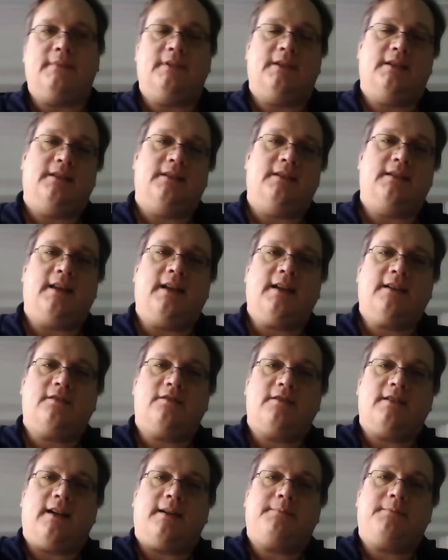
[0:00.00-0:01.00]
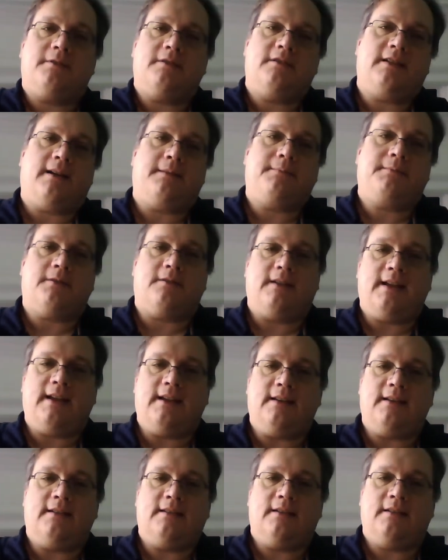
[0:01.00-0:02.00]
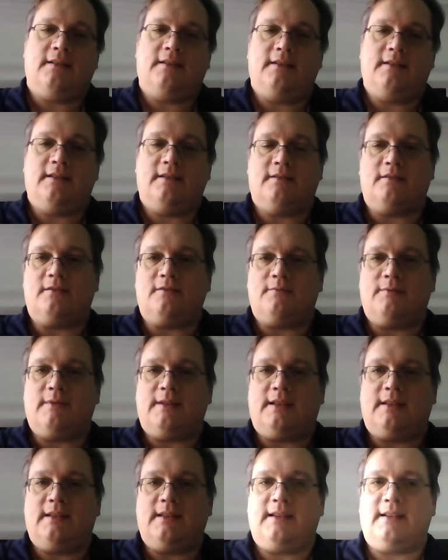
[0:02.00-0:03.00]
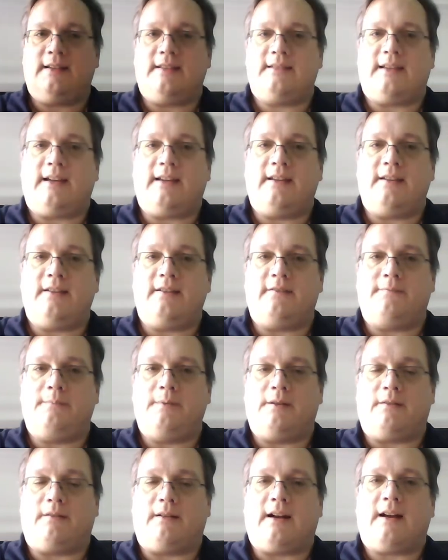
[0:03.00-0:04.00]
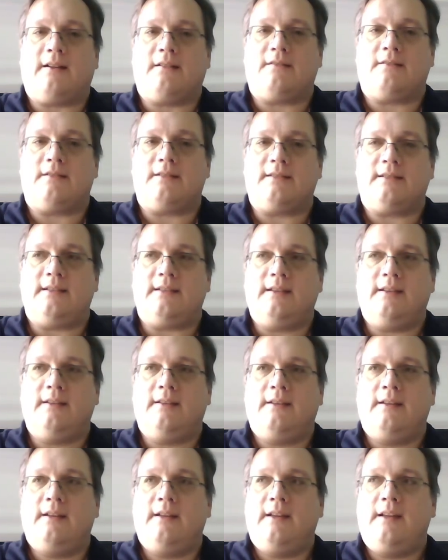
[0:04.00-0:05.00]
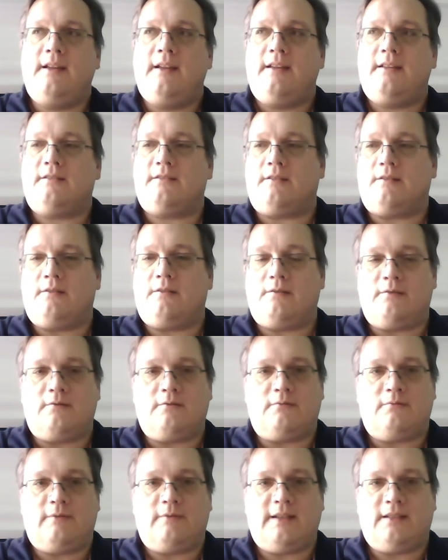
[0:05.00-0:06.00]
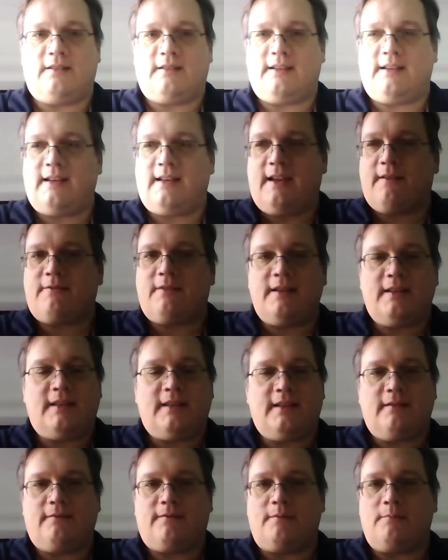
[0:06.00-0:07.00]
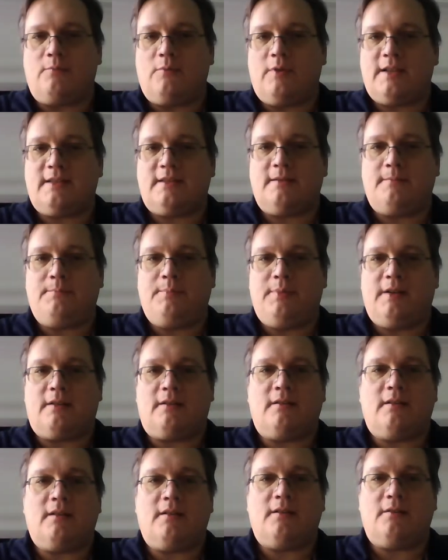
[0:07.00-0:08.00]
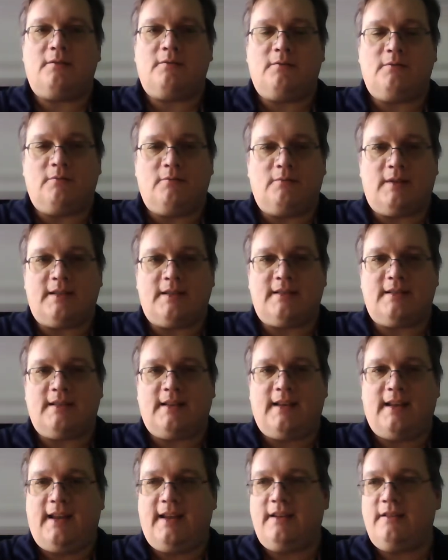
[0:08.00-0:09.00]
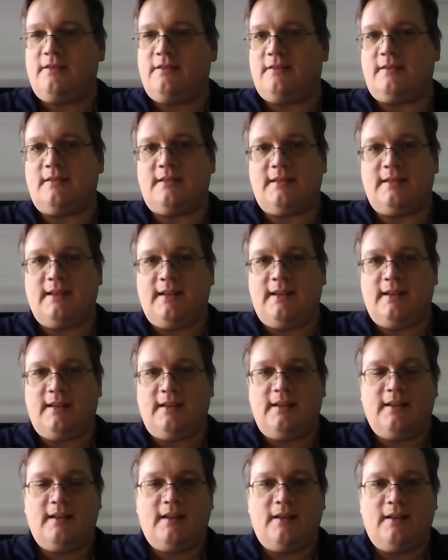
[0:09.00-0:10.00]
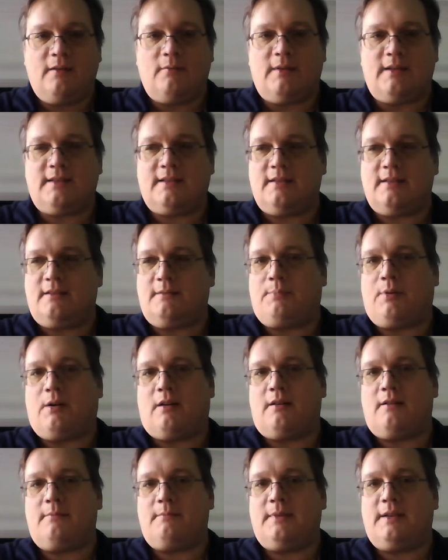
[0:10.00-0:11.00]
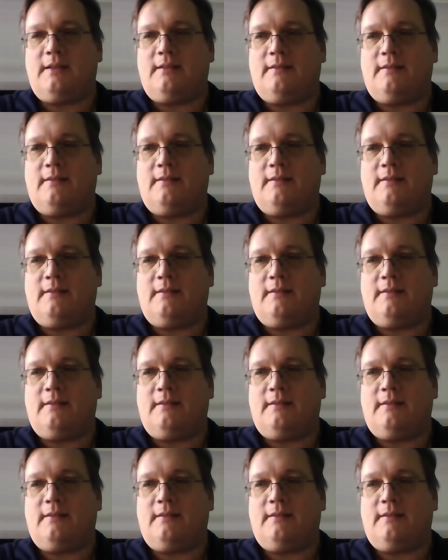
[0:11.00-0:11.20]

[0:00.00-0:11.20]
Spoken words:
The next chapter, Chapter 8, deals with the executive bureaucracy. So we look at everything from what's a bureau, what's an agency, what's a department,